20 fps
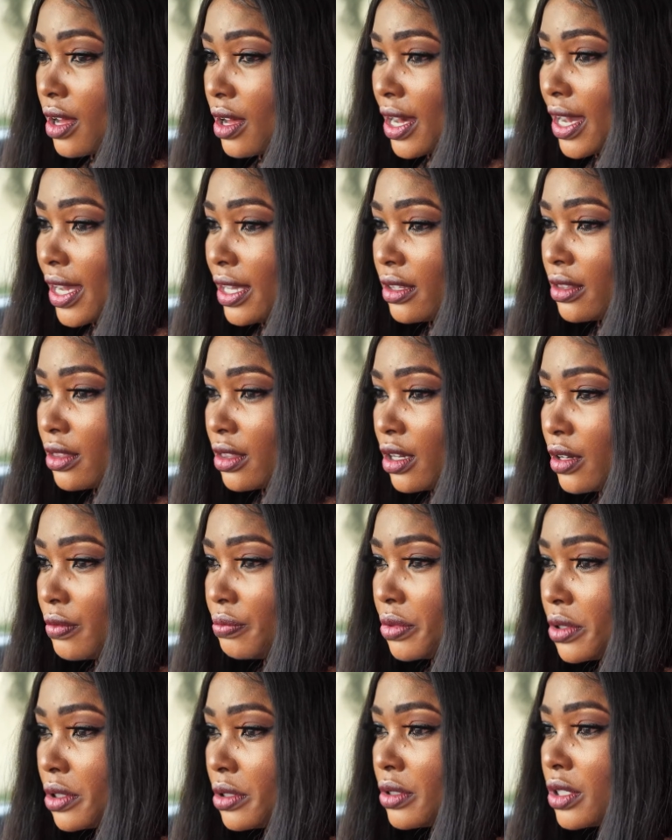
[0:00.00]
I
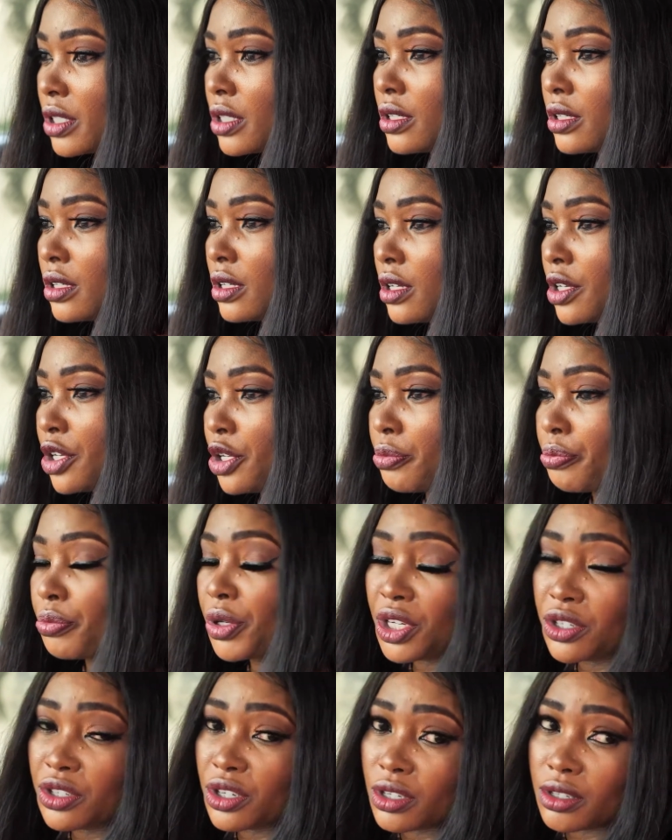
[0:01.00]
stumbled on your
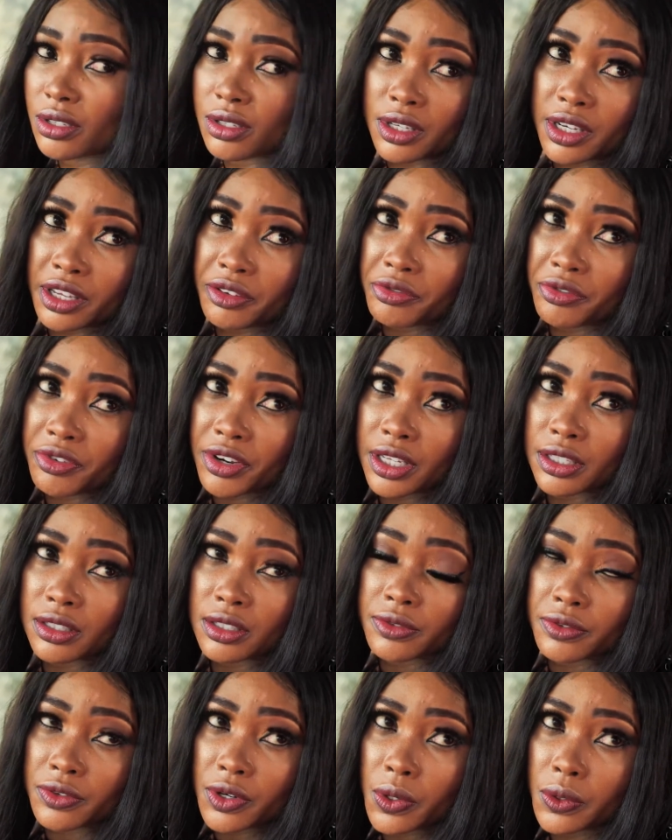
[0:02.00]
pictures on a
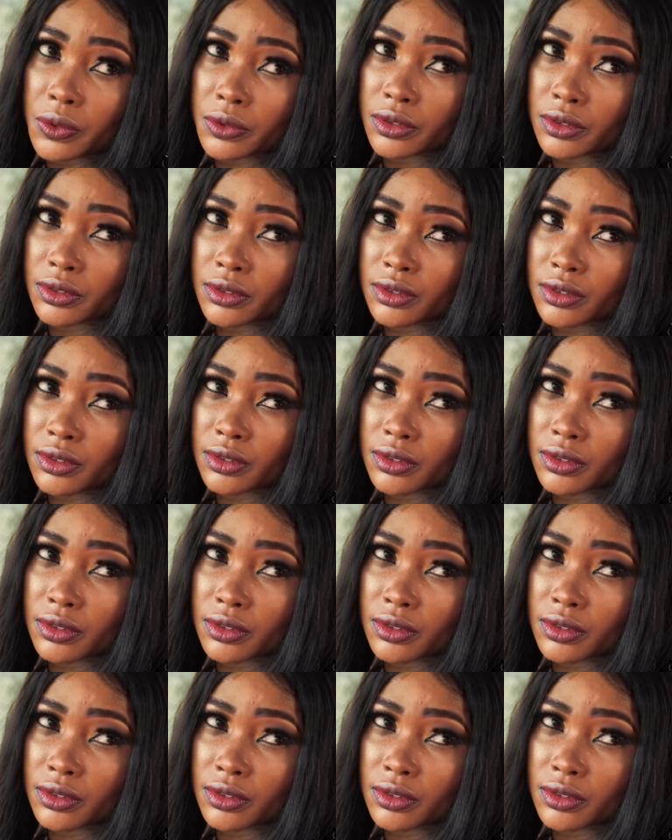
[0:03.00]
friend's phone.